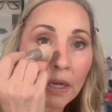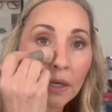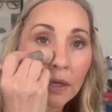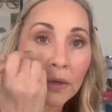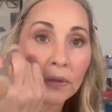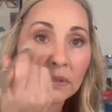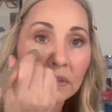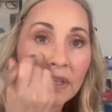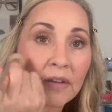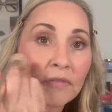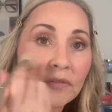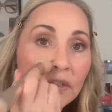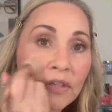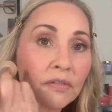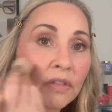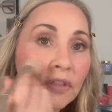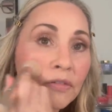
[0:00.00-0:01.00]
your
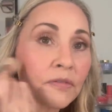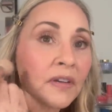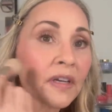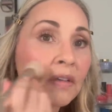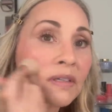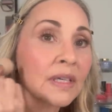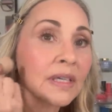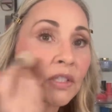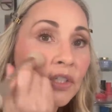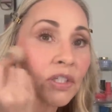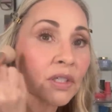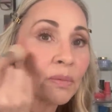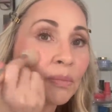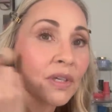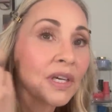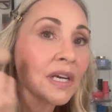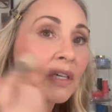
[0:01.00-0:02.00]
leftover
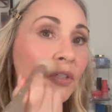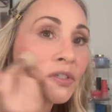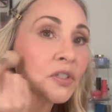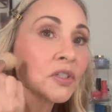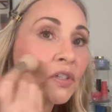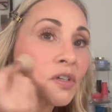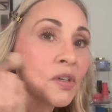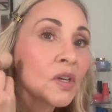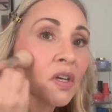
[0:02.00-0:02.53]
foundation brush